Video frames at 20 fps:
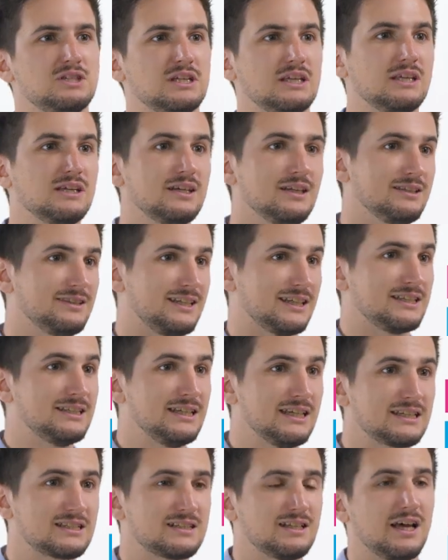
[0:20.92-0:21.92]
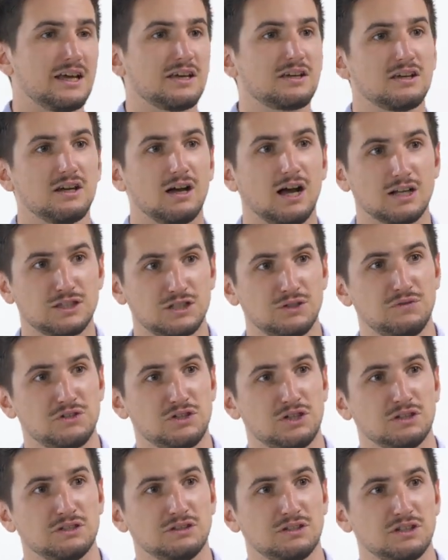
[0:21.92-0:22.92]
using techniques like
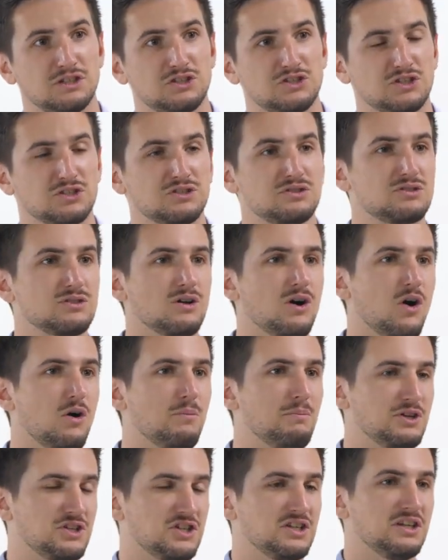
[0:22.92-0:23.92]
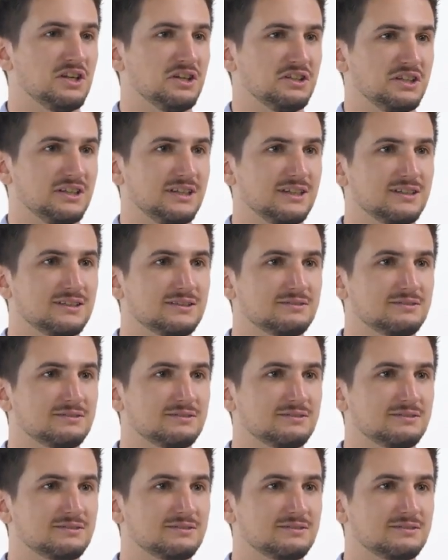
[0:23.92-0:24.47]
artificial intelligence or machine learning.